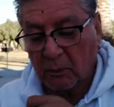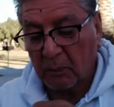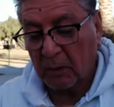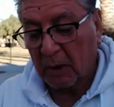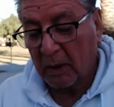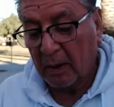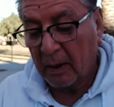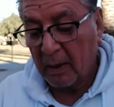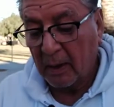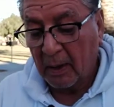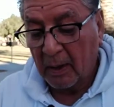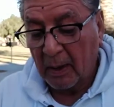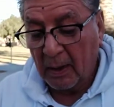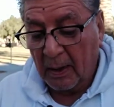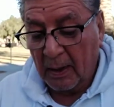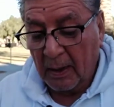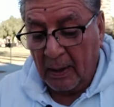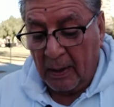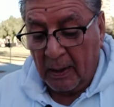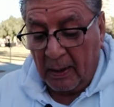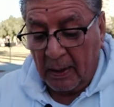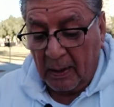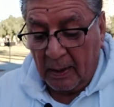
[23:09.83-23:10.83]

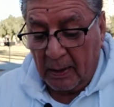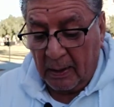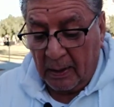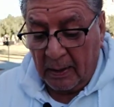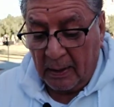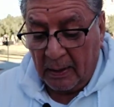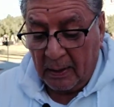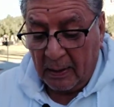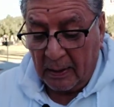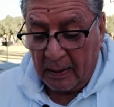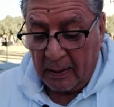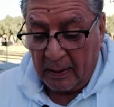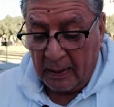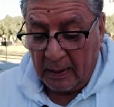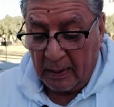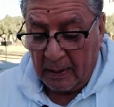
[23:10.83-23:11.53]
(silence)